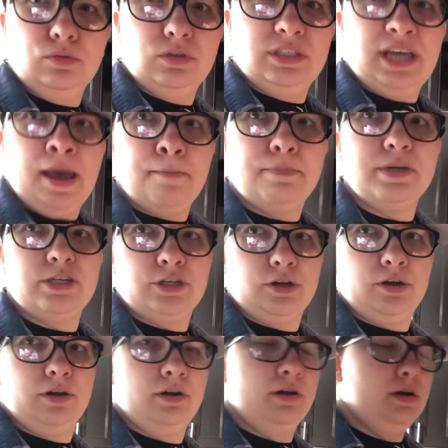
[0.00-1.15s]

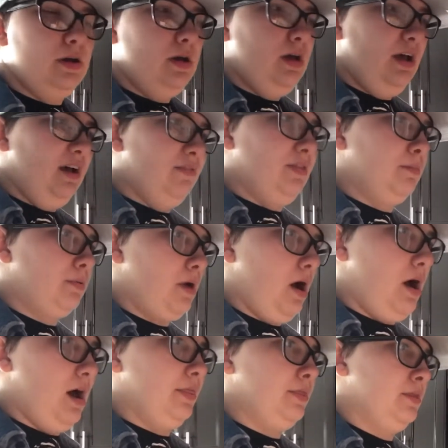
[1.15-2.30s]
temperature of the
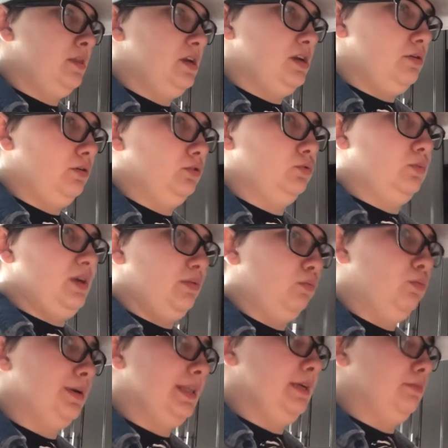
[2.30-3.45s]
broth and the noodles with
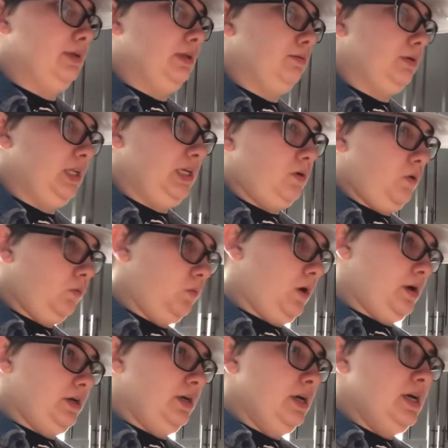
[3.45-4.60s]
really cold
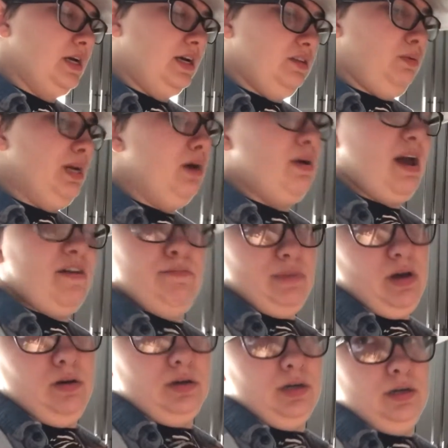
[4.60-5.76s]
water, because we don't have
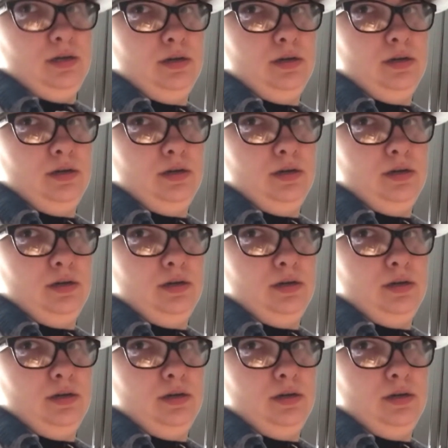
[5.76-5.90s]
milk.